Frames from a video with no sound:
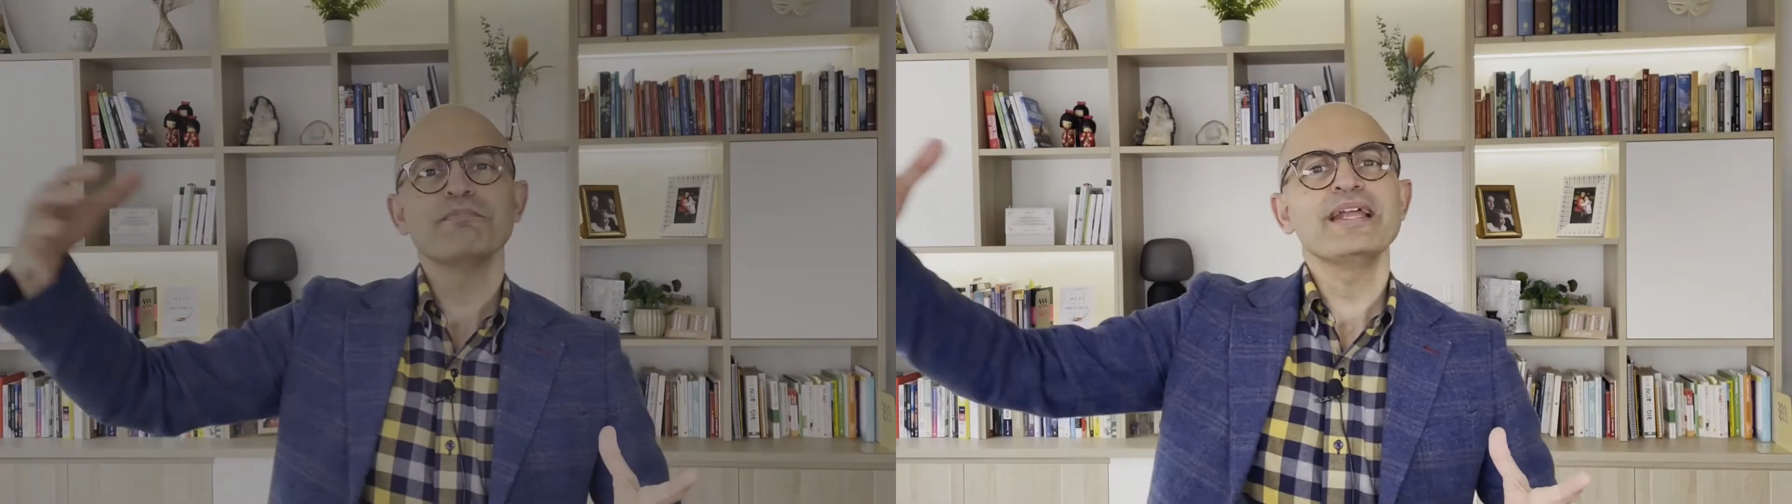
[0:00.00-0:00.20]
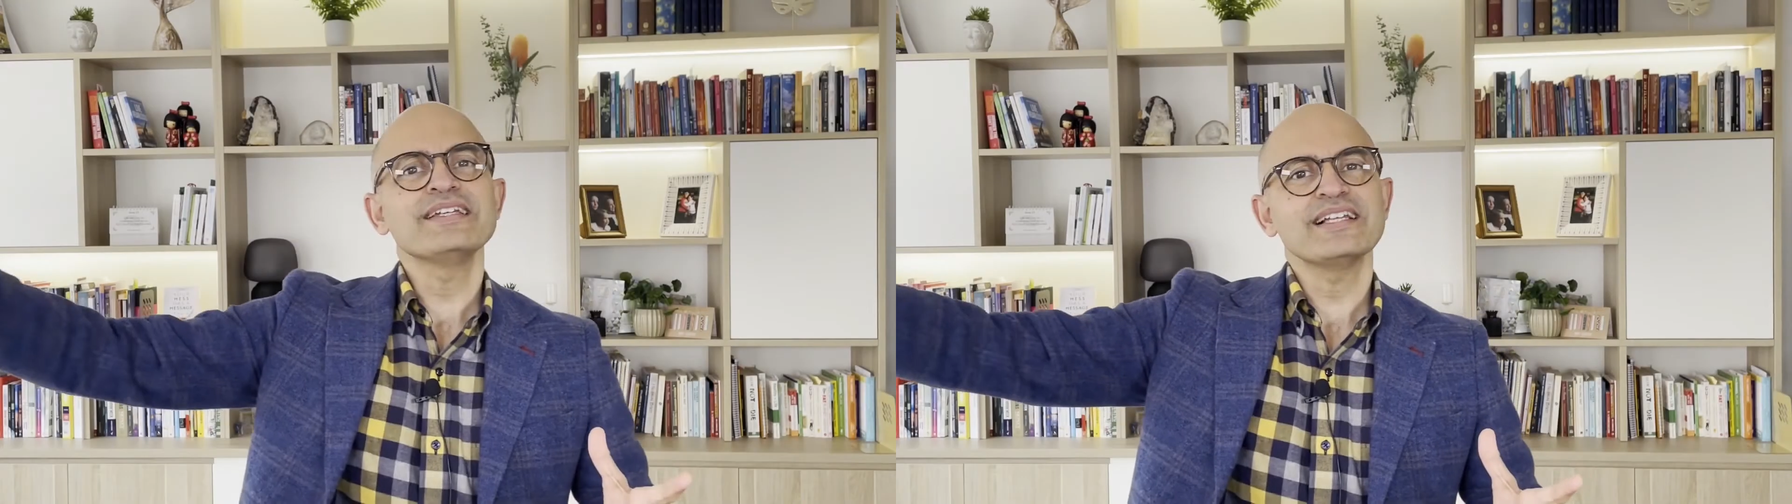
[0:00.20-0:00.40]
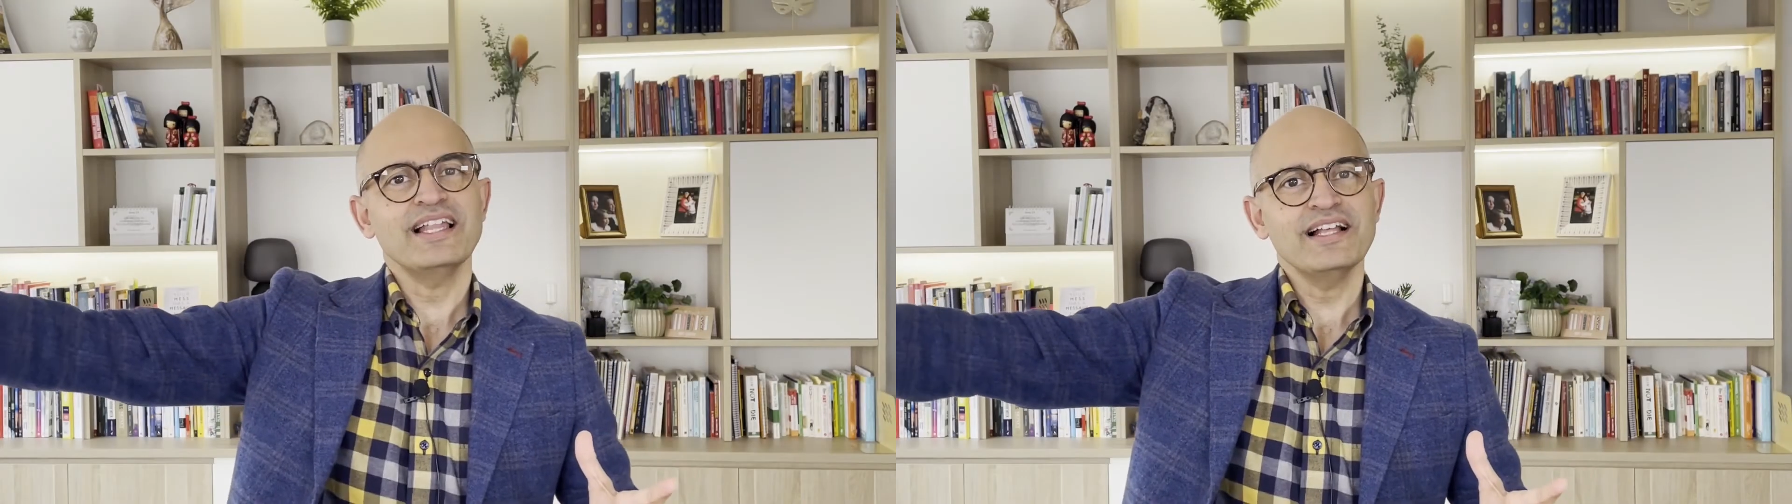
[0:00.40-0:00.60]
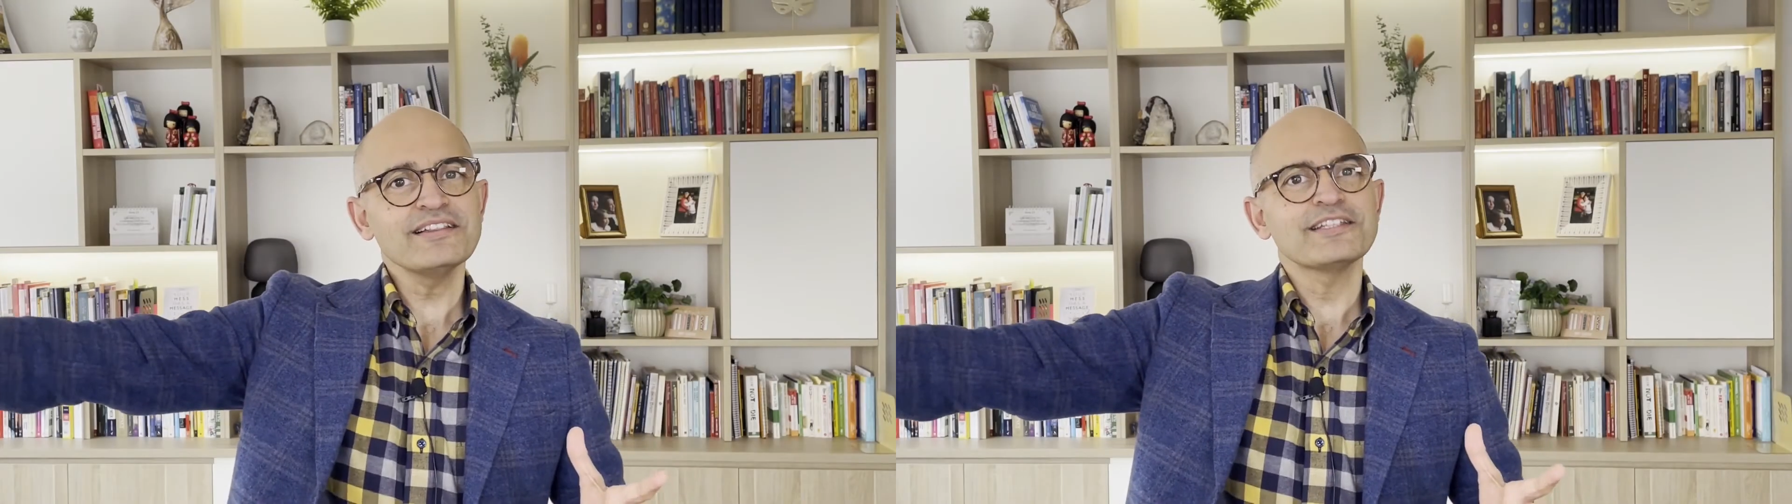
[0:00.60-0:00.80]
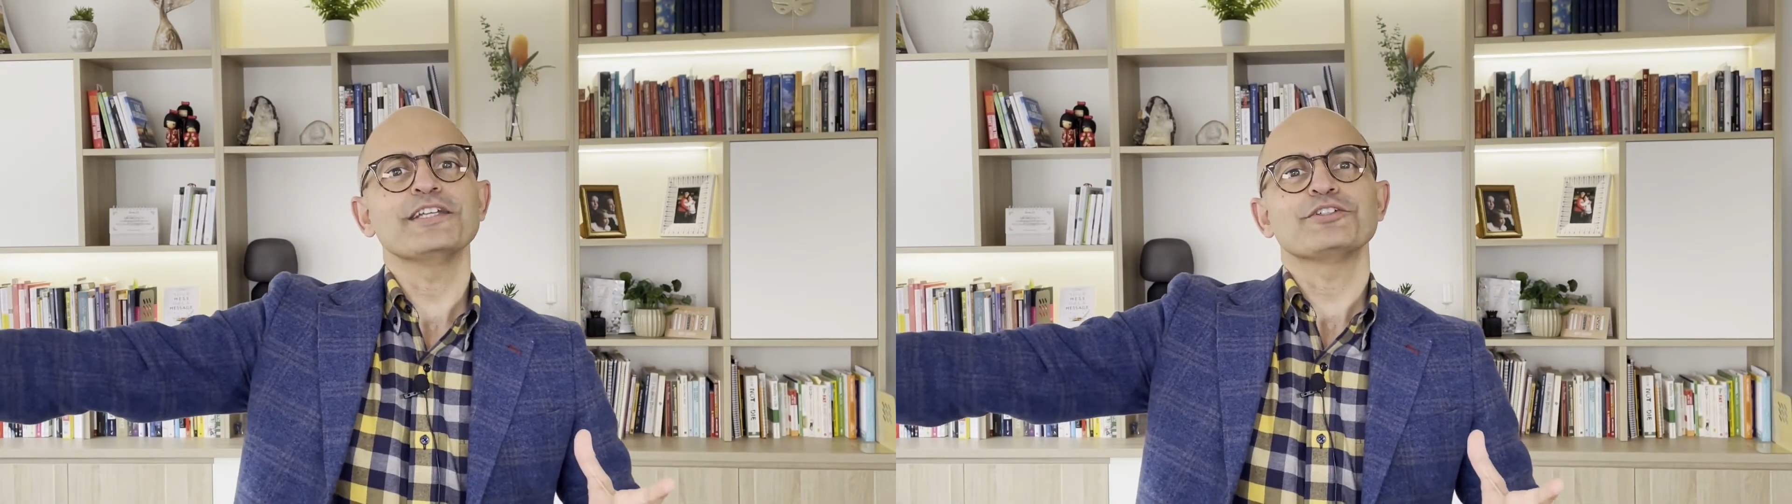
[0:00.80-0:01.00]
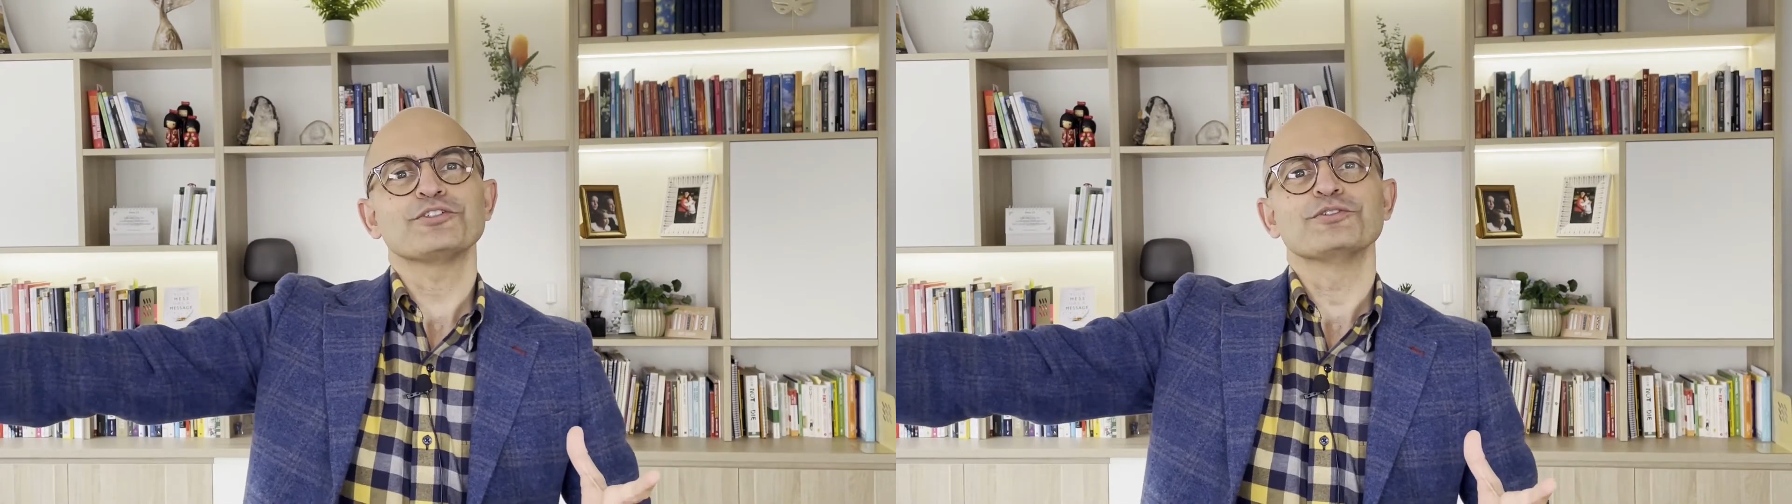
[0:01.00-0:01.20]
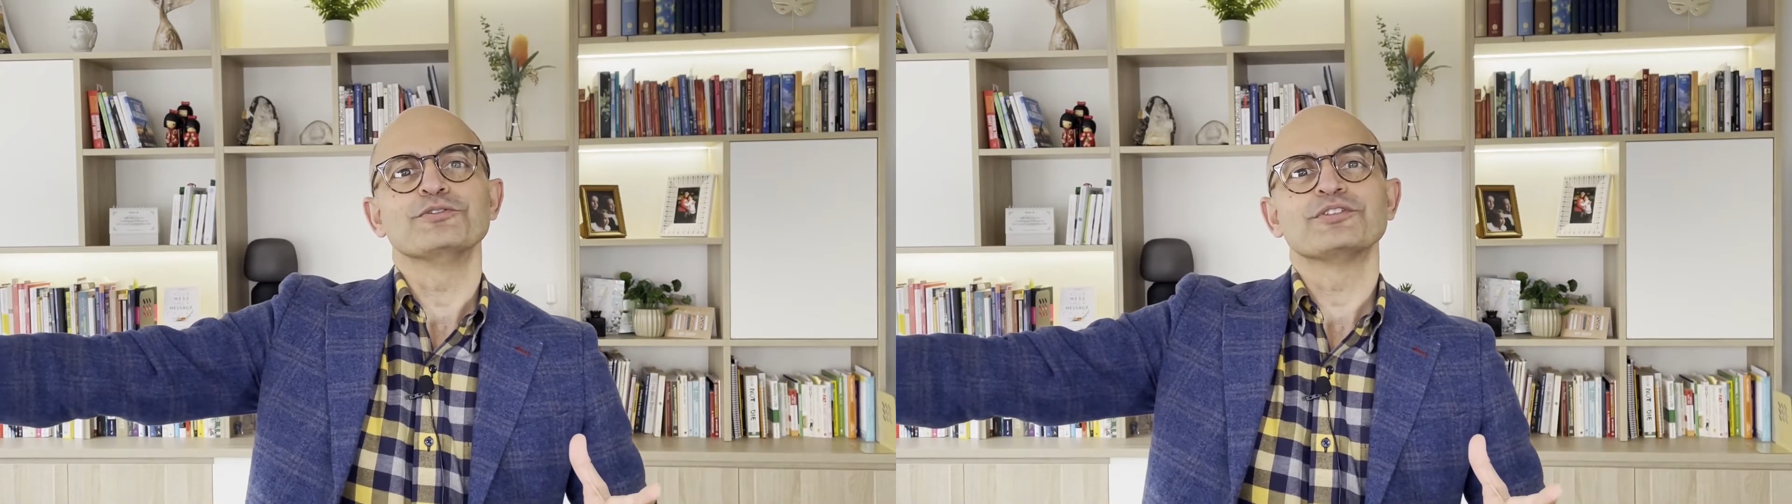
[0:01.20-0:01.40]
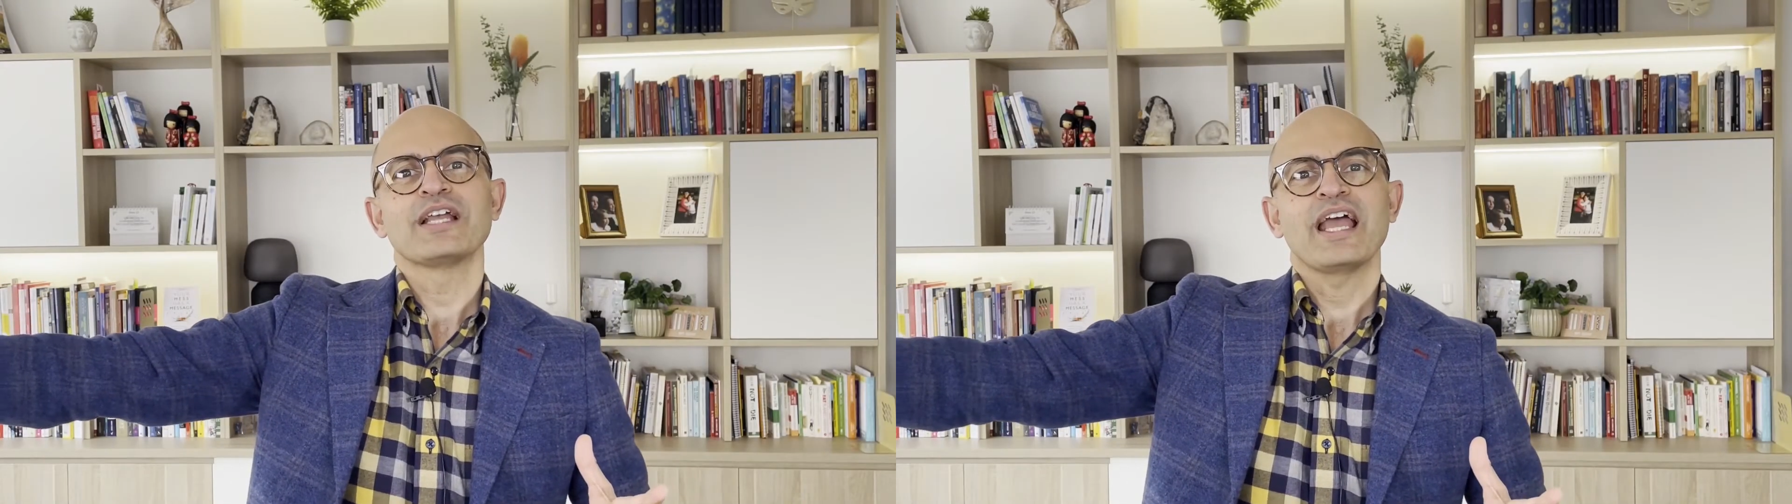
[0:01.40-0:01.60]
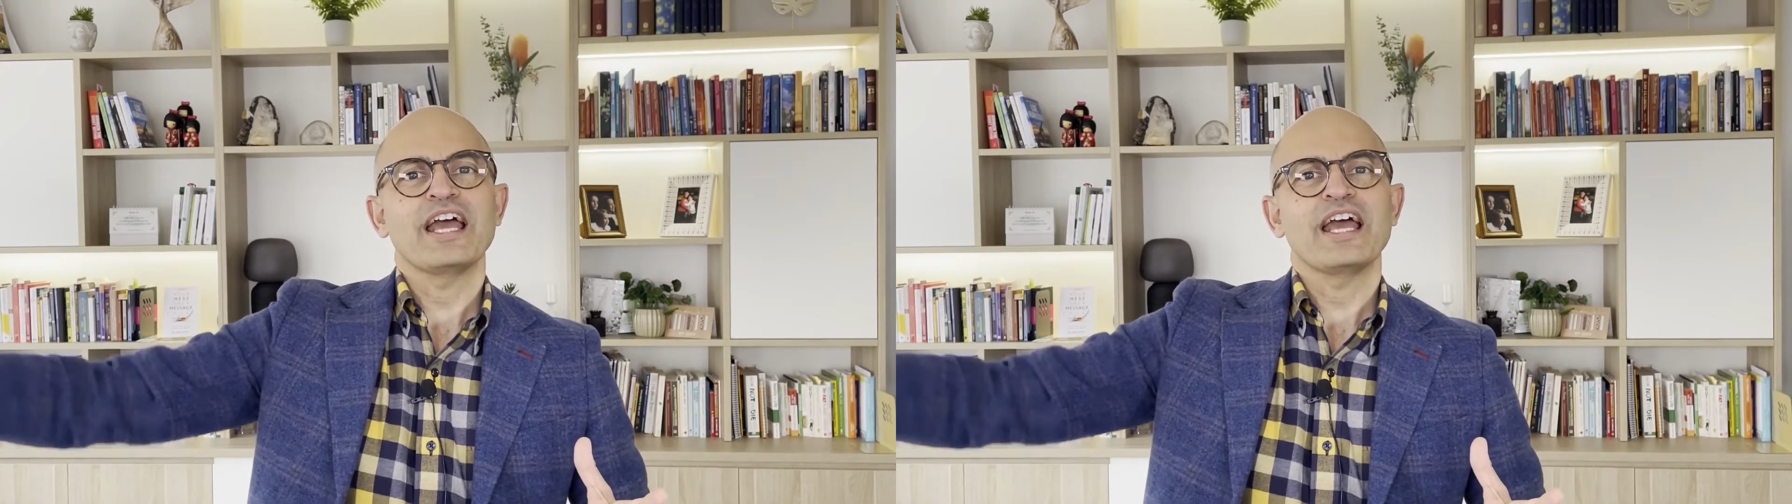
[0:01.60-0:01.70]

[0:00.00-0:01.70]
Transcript: mental health issues.